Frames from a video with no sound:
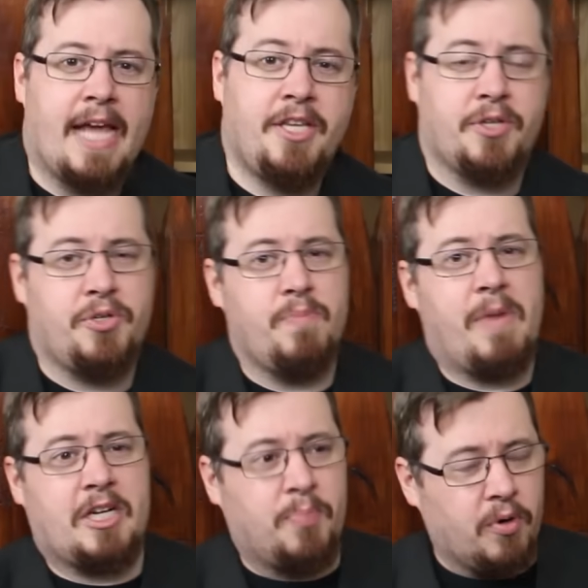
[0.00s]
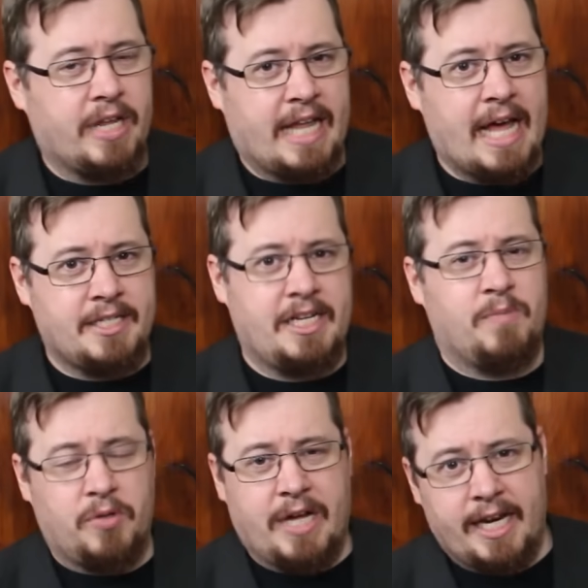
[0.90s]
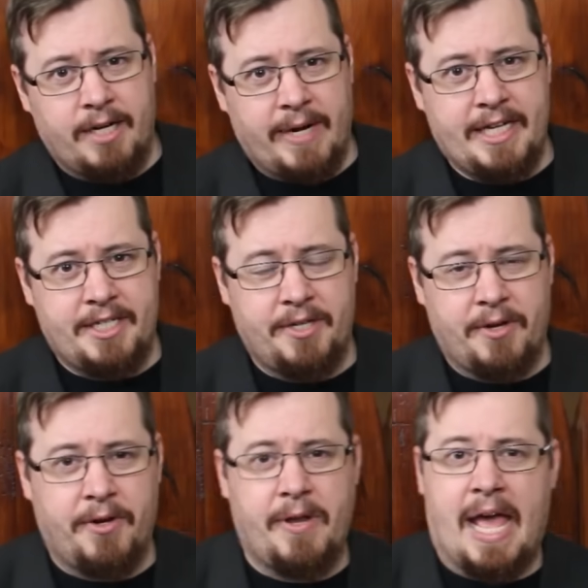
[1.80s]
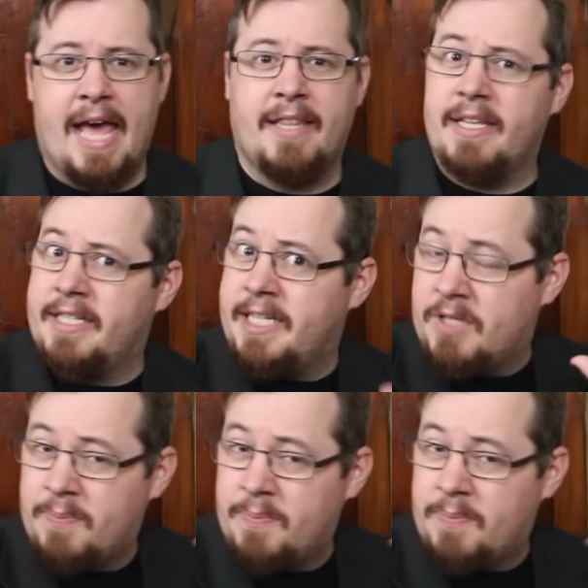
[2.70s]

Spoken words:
And you can do much broader cuts, you have more cutting ratio, and the tip